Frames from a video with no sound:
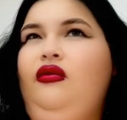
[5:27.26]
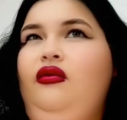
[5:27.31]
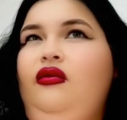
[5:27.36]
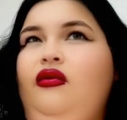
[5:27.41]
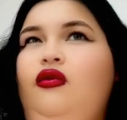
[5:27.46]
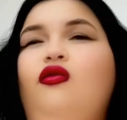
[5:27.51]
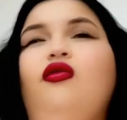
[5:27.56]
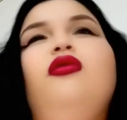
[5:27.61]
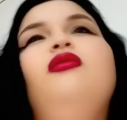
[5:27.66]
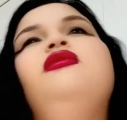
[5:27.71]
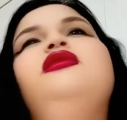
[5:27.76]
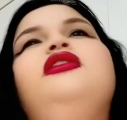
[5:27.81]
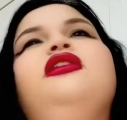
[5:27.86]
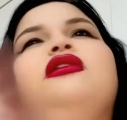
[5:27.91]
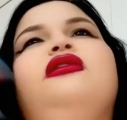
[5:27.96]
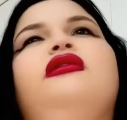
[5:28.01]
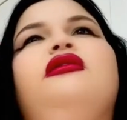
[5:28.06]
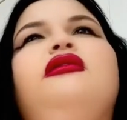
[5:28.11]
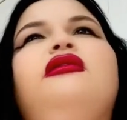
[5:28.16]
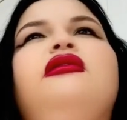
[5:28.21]
group
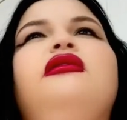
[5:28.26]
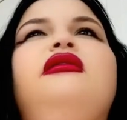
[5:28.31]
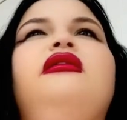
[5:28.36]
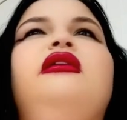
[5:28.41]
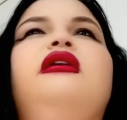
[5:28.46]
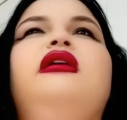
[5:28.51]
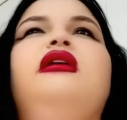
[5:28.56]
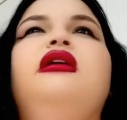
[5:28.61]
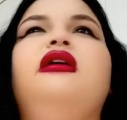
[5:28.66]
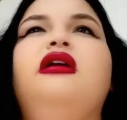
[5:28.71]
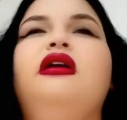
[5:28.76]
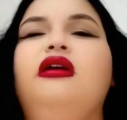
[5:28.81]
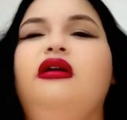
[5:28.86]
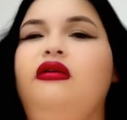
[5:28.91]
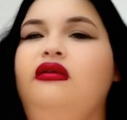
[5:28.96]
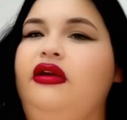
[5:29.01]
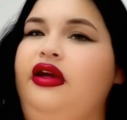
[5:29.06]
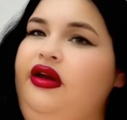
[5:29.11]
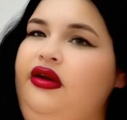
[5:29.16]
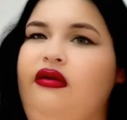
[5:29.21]
dinner
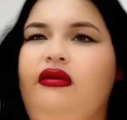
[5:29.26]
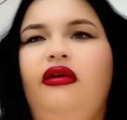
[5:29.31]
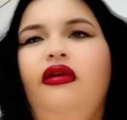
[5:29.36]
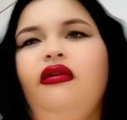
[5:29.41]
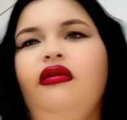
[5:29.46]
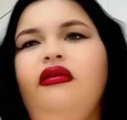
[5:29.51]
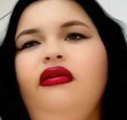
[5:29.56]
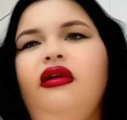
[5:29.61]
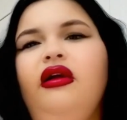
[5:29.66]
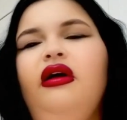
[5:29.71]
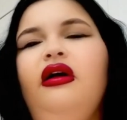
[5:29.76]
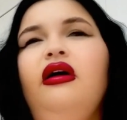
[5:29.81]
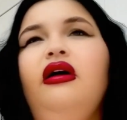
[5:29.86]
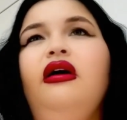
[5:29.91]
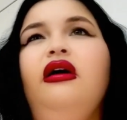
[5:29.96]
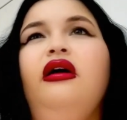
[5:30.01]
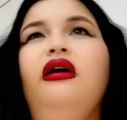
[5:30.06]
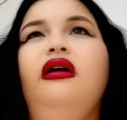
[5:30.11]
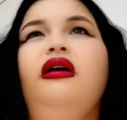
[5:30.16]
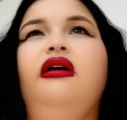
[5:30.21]
later on.
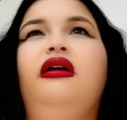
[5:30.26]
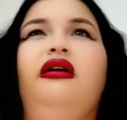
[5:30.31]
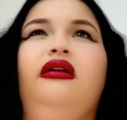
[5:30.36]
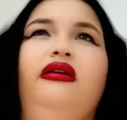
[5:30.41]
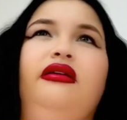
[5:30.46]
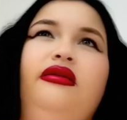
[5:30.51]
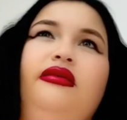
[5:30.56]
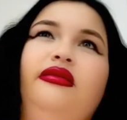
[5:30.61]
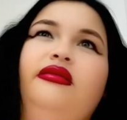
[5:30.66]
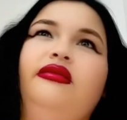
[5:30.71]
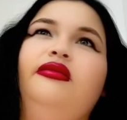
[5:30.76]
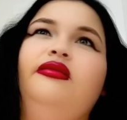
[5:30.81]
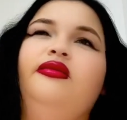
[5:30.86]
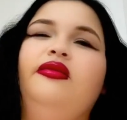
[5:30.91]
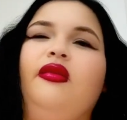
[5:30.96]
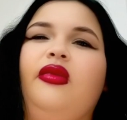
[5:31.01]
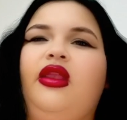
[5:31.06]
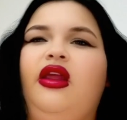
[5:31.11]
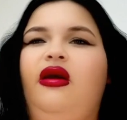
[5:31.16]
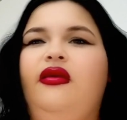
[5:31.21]

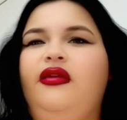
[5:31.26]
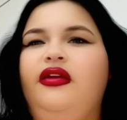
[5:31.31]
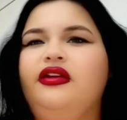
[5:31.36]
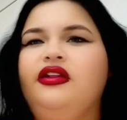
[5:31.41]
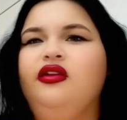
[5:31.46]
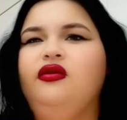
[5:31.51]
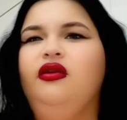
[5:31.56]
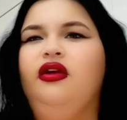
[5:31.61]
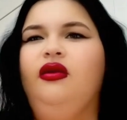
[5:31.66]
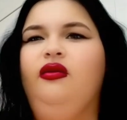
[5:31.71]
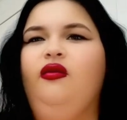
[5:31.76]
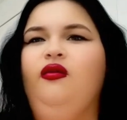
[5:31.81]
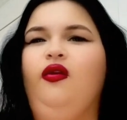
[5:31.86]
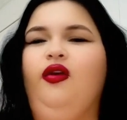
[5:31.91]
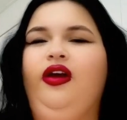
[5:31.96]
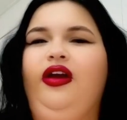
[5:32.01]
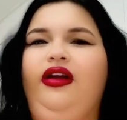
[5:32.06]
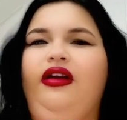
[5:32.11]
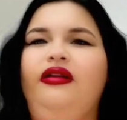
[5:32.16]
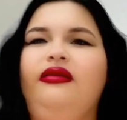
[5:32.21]
And this is what I'm
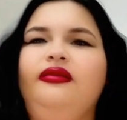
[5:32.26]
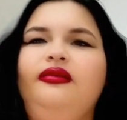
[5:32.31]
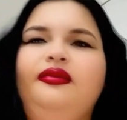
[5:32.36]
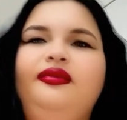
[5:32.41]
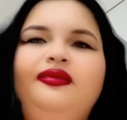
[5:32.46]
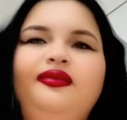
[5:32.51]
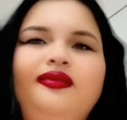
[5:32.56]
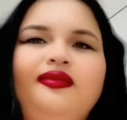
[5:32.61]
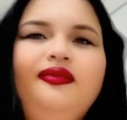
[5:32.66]
wearing.